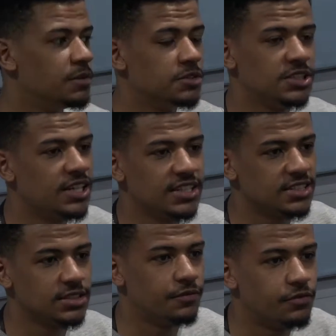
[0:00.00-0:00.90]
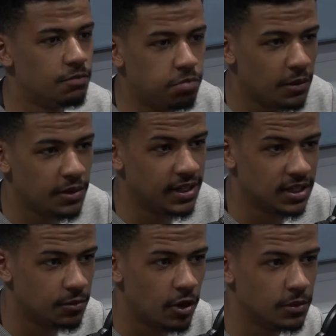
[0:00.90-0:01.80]
the Brazilians in the Premier League
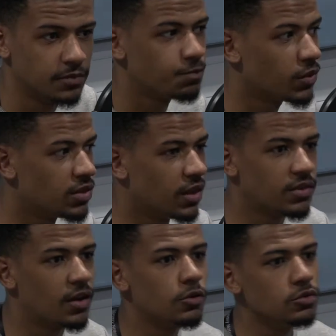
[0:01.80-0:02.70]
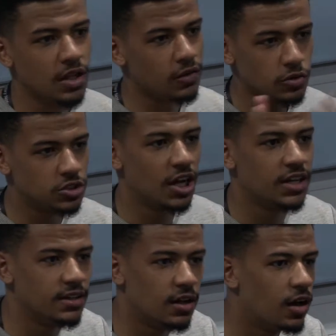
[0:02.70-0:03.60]
at the moment, they're all
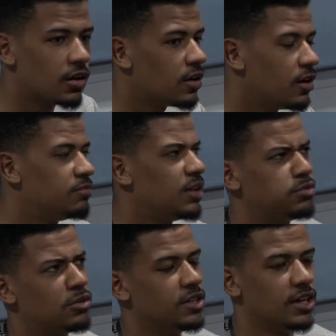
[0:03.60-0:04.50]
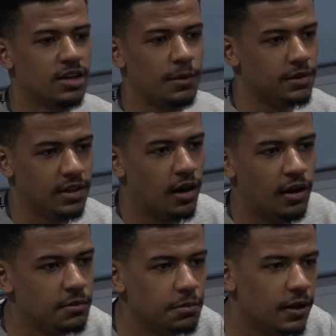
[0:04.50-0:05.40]
shining. There's probably a couple that
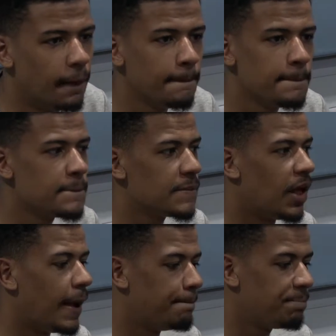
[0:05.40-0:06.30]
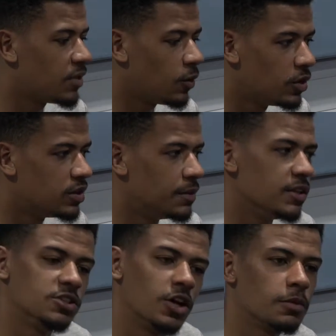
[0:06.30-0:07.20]
aren't, but like all of them
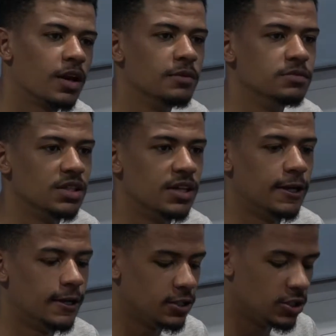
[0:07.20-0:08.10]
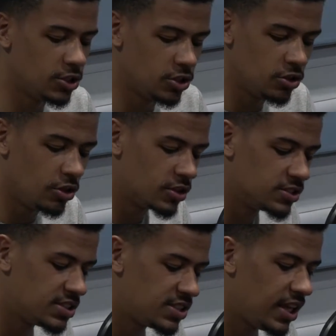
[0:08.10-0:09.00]
at the top clubs, you
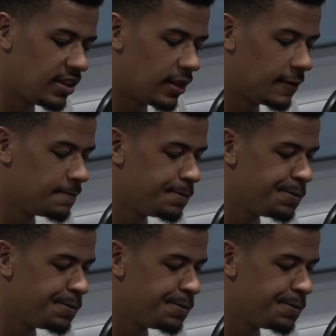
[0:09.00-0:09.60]
can see that.